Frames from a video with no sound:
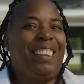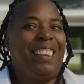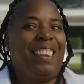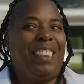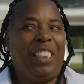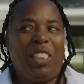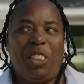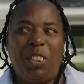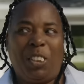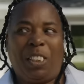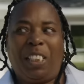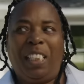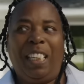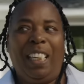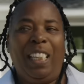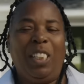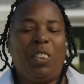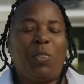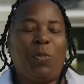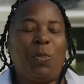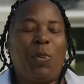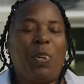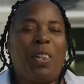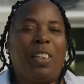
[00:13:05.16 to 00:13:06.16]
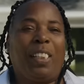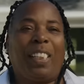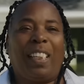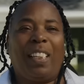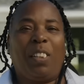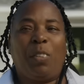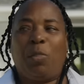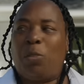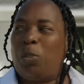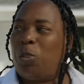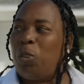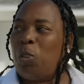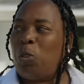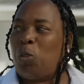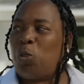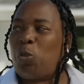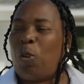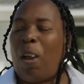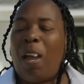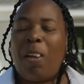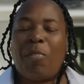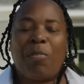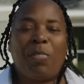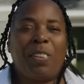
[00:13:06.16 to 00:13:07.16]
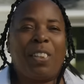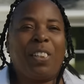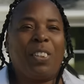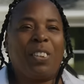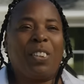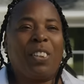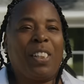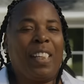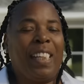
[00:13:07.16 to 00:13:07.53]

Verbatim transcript: You know, kids won't get no traffic or